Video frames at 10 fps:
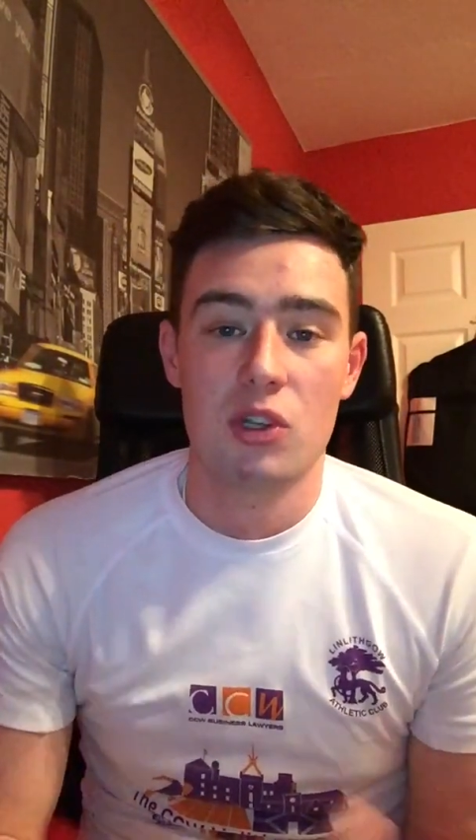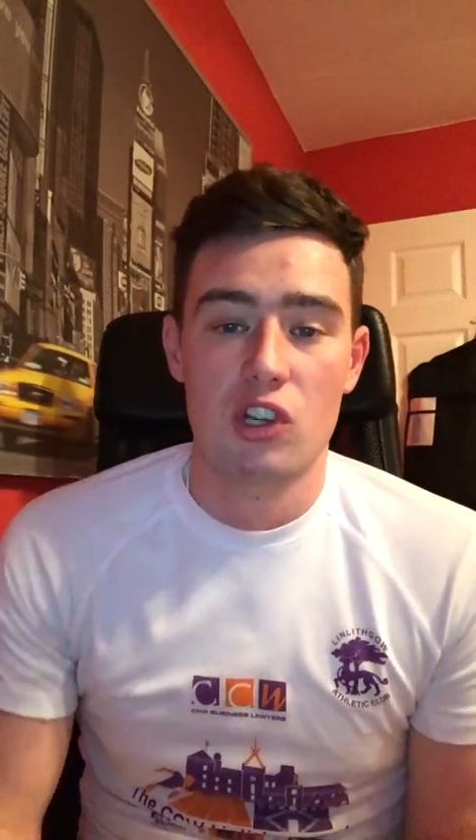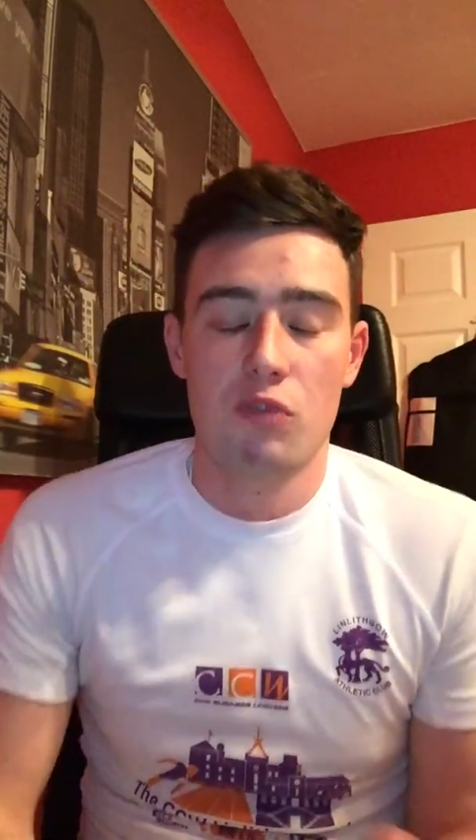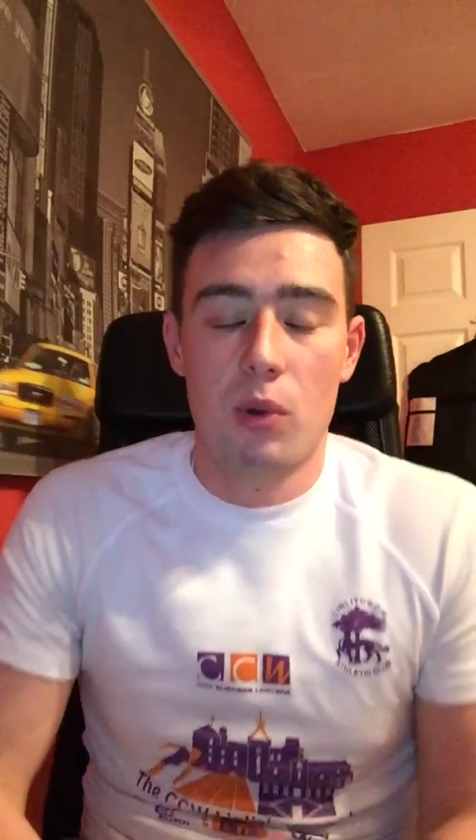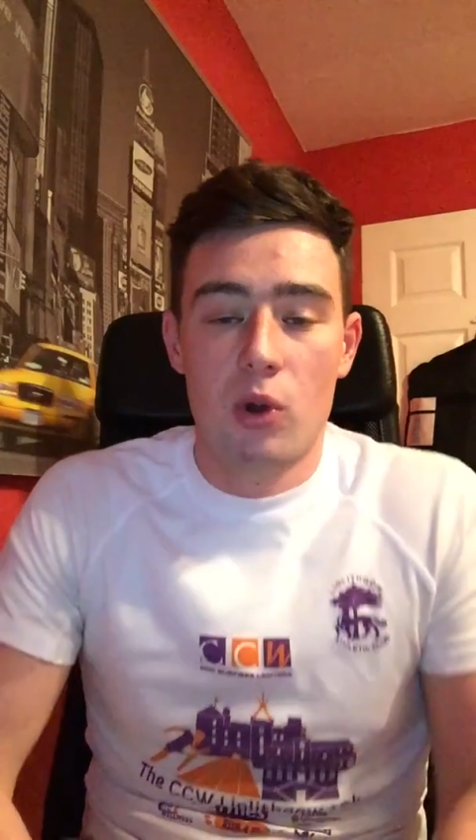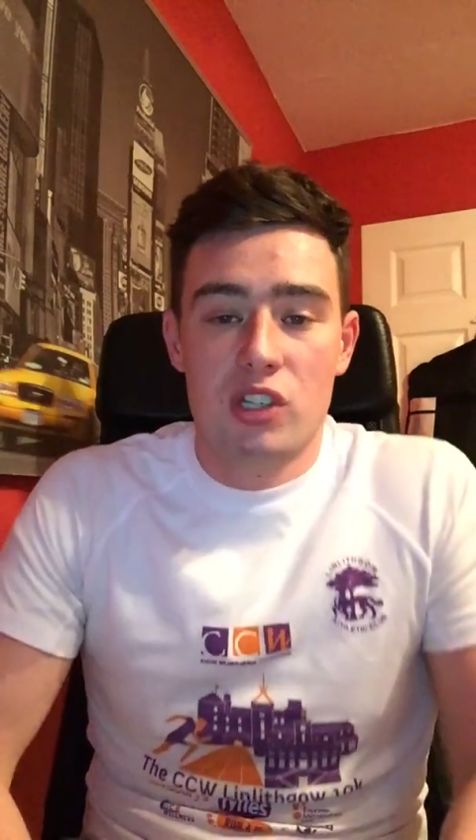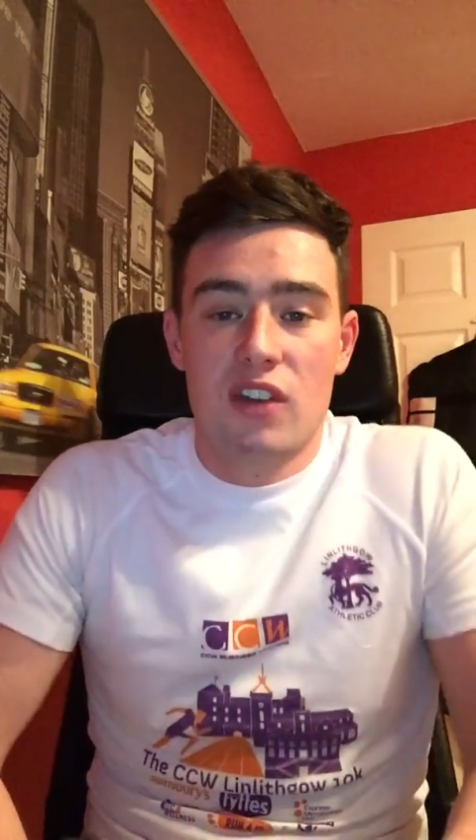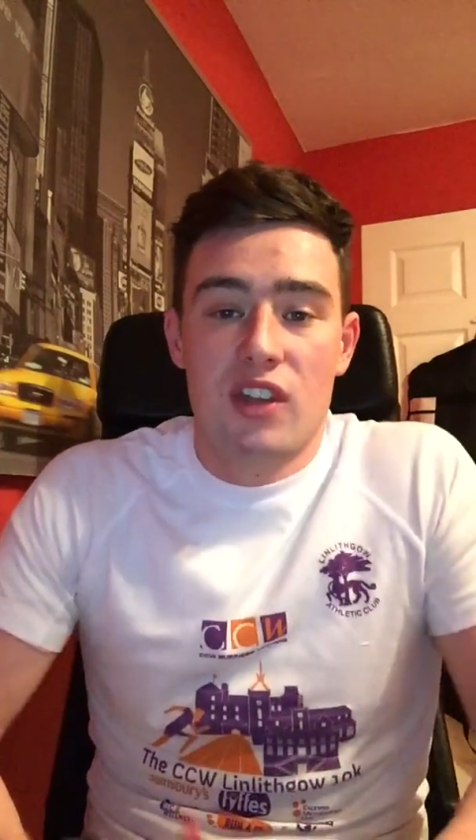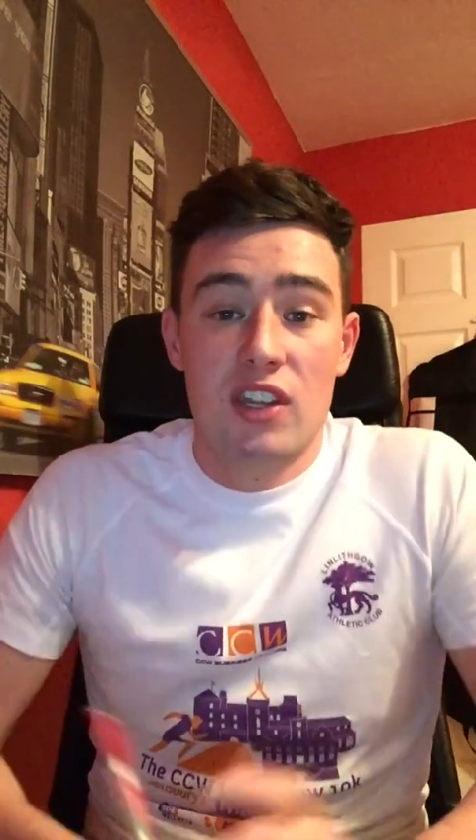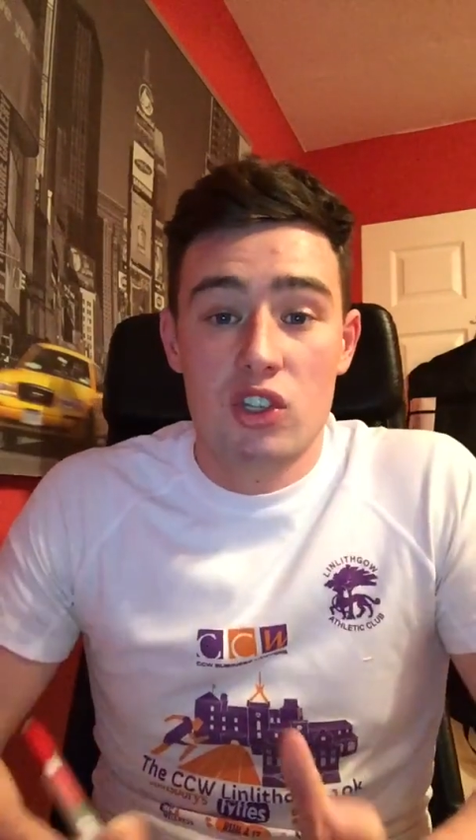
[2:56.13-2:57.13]
yourself
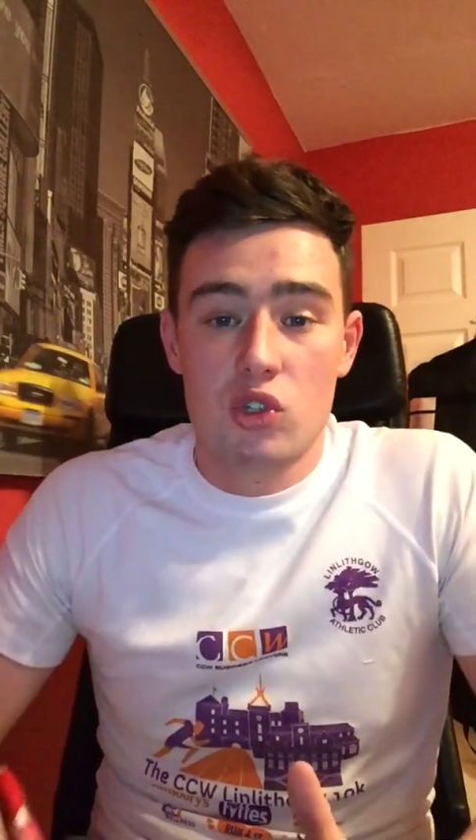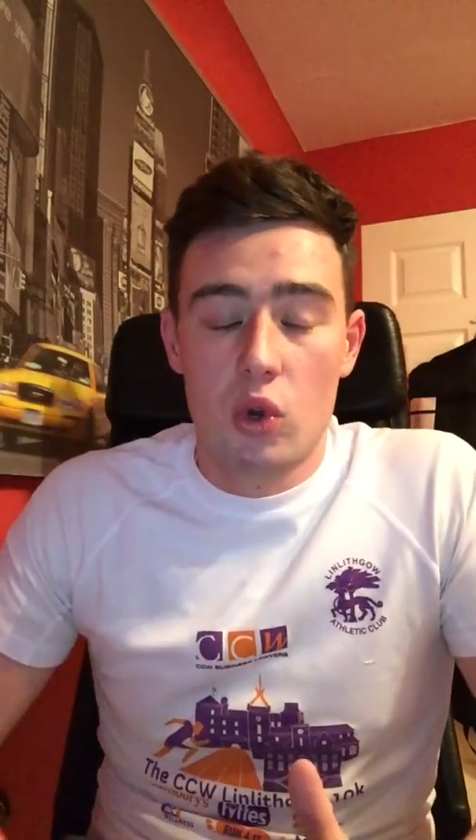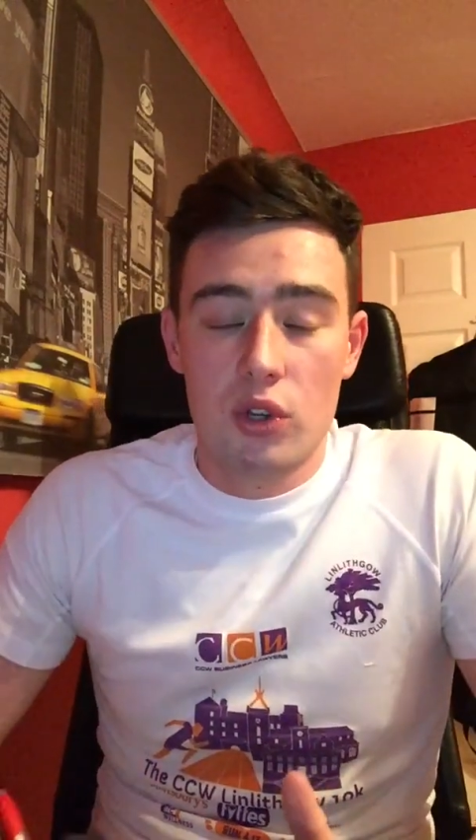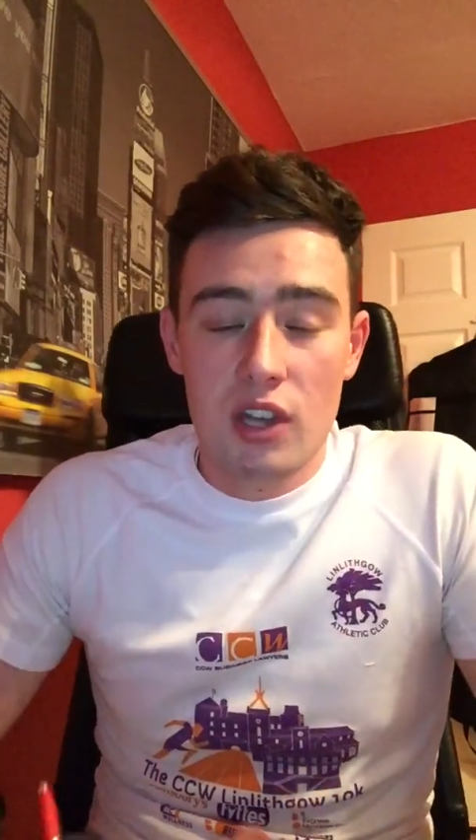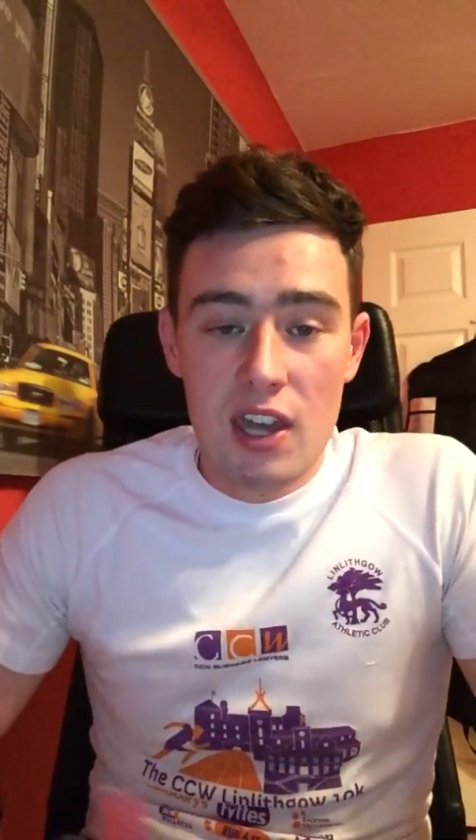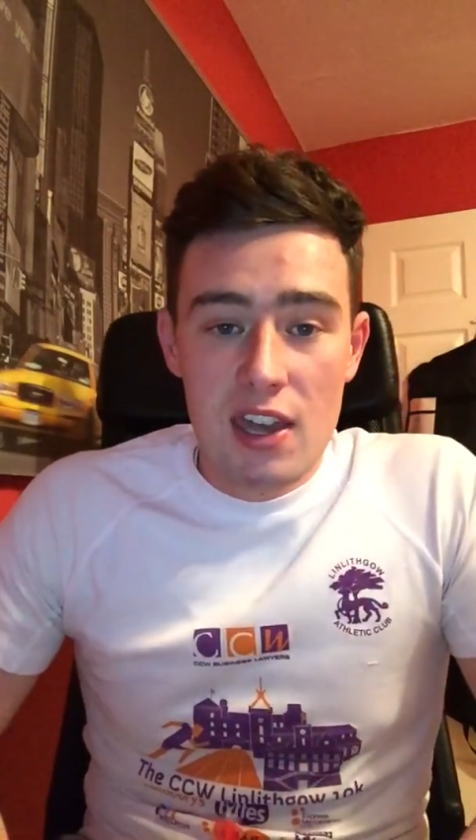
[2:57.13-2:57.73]
positive and in the zone.